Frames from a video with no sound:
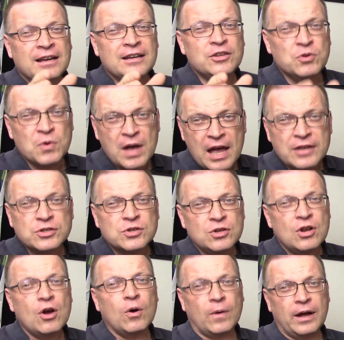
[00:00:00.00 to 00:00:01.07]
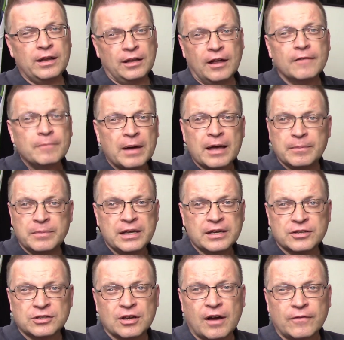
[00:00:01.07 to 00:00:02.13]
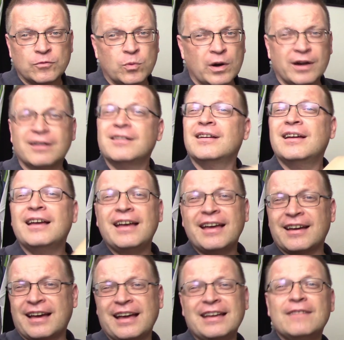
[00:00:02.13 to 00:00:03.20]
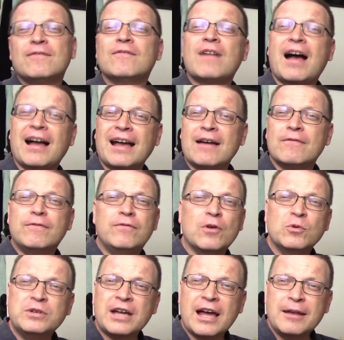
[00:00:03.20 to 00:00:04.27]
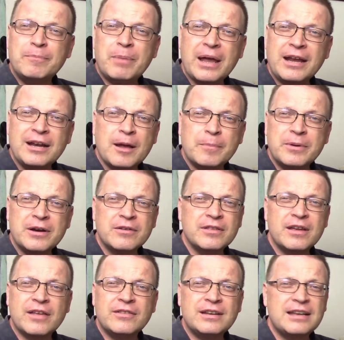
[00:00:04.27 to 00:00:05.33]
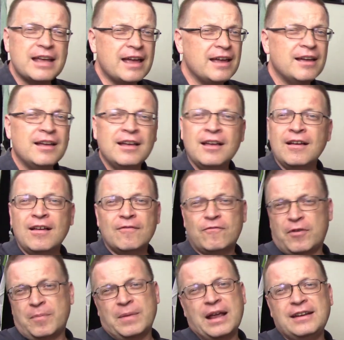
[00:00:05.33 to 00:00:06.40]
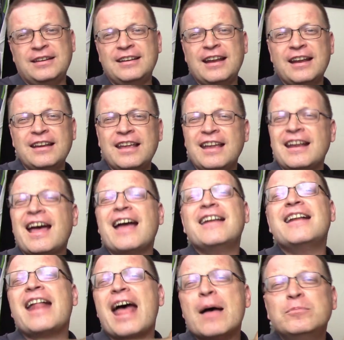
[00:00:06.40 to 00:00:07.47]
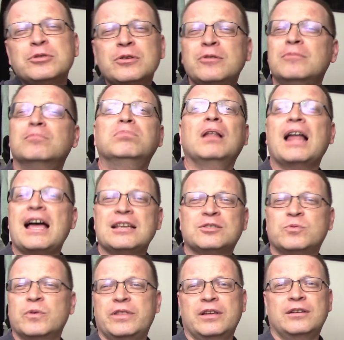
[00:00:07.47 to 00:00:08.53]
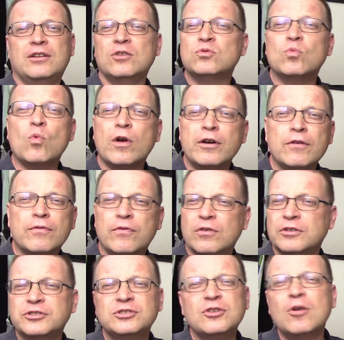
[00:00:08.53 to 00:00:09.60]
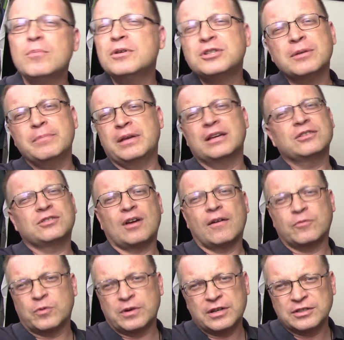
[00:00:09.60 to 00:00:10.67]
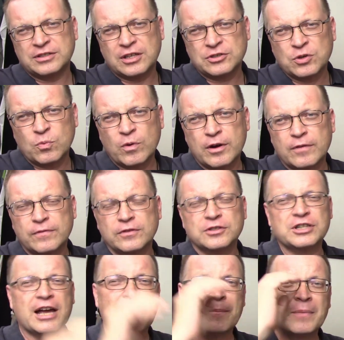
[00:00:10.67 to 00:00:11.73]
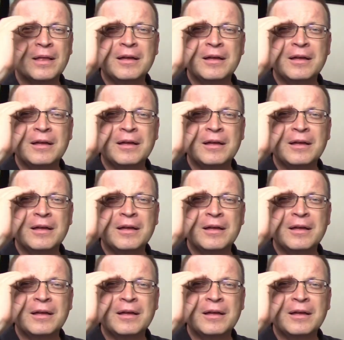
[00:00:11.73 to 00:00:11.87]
You guys know I love my Amiga software. Heck, I got Photon Paint up here the other day from 1988. I had an absolute blast with it. It does wonderful. So much Amiga software does such a wonderful job.